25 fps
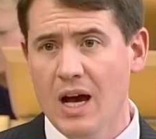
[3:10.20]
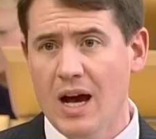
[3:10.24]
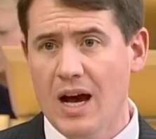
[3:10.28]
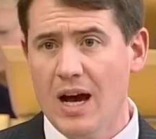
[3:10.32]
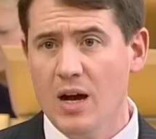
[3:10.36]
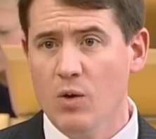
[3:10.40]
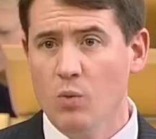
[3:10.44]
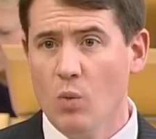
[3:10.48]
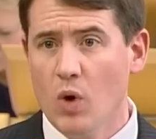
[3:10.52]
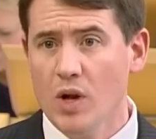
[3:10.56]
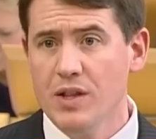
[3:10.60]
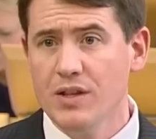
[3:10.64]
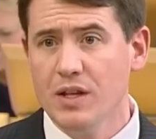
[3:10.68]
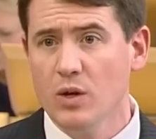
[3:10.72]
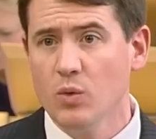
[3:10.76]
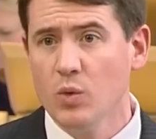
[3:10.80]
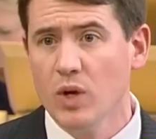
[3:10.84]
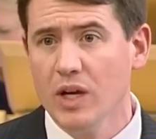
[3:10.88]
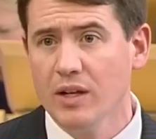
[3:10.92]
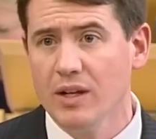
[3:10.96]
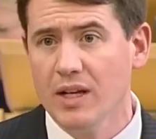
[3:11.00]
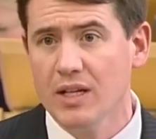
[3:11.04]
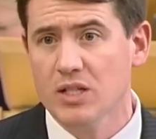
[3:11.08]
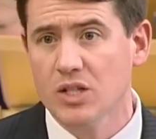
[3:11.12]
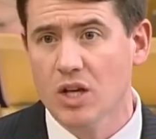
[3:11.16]
and wonder
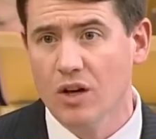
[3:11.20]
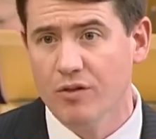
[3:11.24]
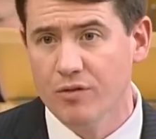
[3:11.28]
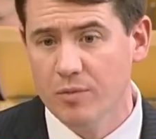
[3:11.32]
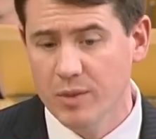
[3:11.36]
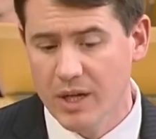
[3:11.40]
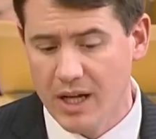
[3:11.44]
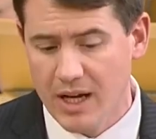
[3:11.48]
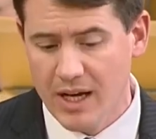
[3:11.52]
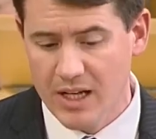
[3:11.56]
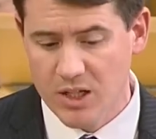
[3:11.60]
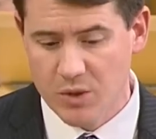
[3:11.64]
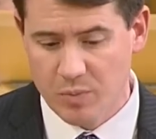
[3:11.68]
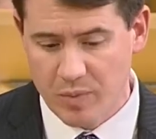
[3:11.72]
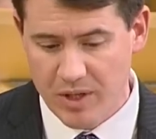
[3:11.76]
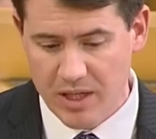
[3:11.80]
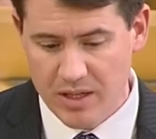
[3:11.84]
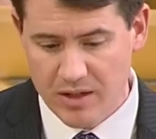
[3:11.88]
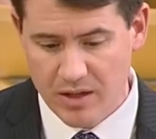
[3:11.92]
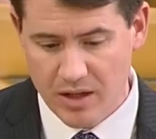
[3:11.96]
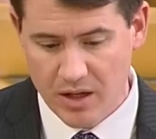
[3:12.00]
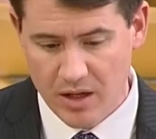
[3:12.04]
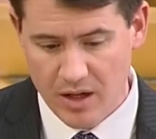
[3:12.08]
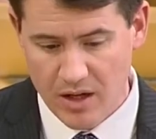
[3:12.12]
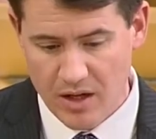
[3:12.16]
where this government has
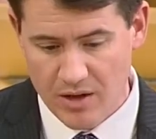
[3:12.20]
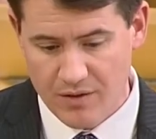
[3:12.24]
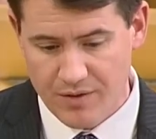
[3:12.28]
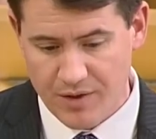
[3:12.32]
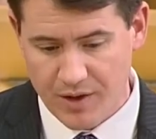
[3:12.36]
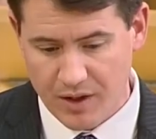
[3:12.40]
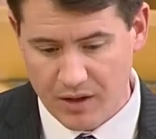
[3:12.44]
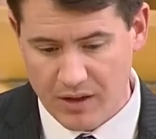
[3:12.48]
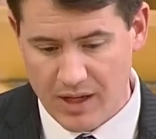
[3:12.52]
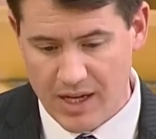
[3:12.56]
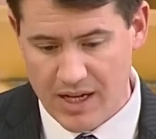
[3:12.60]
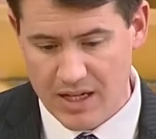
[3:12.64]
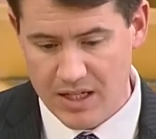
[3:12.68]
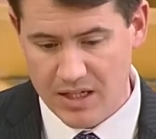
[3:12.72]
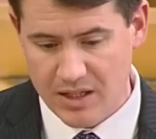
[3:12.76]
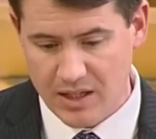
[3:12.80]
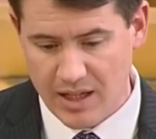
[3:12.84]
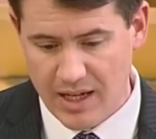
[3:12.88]
been for the last